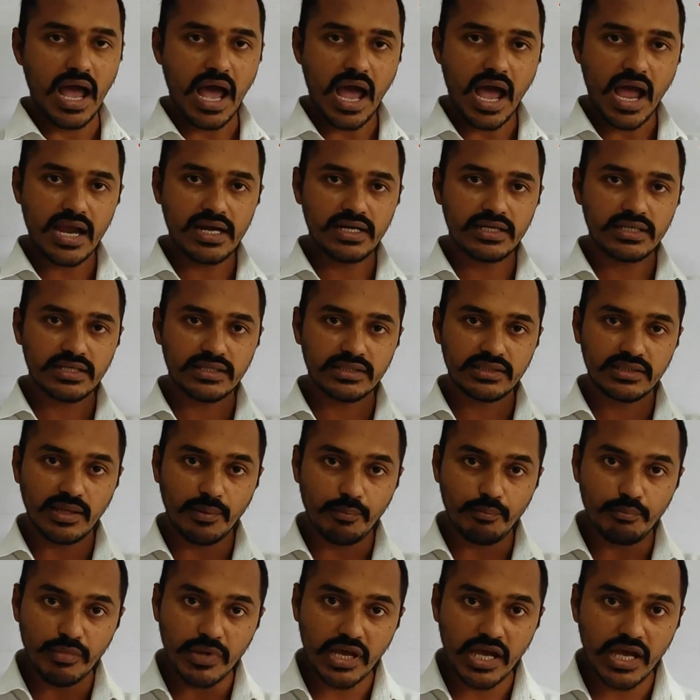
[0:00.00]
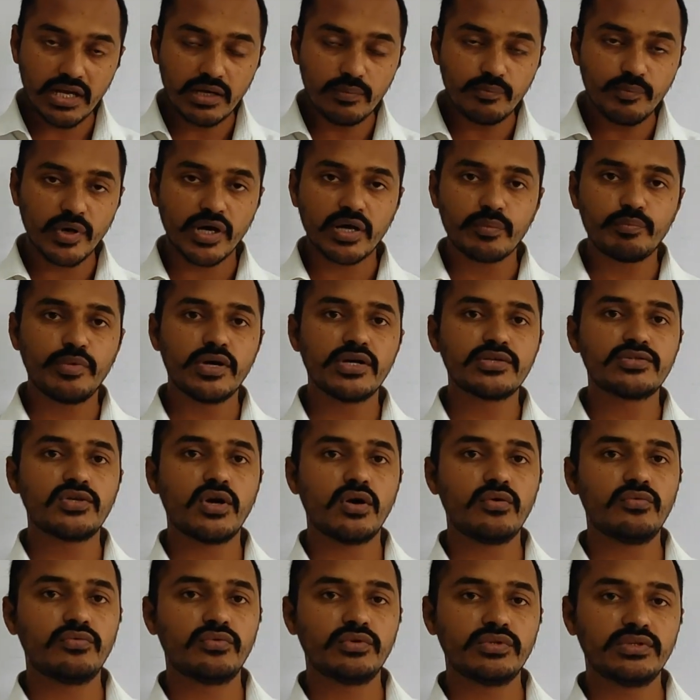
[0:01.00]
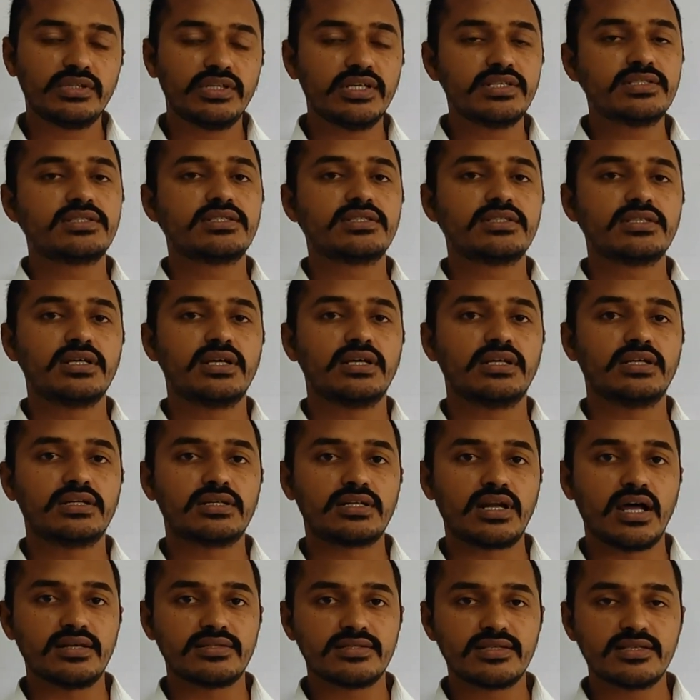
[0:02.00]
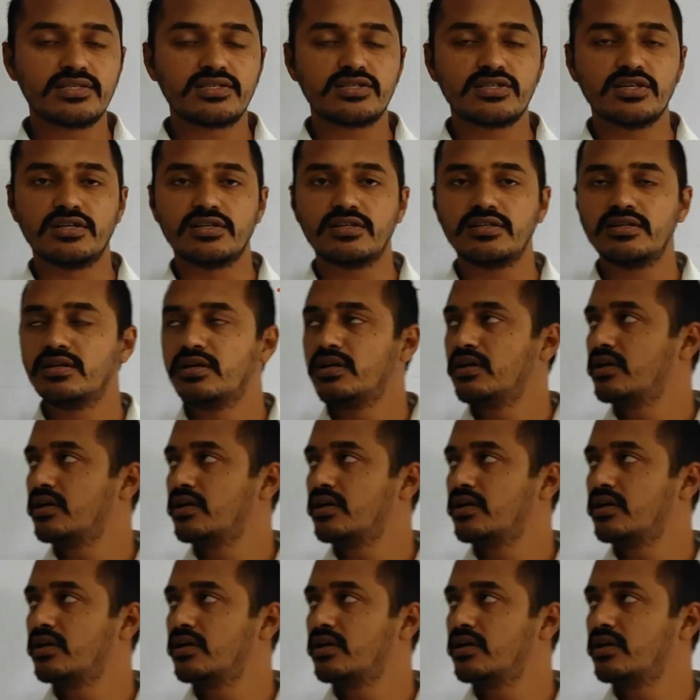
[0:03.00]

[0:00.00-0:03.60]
And the main purpose of this transistor,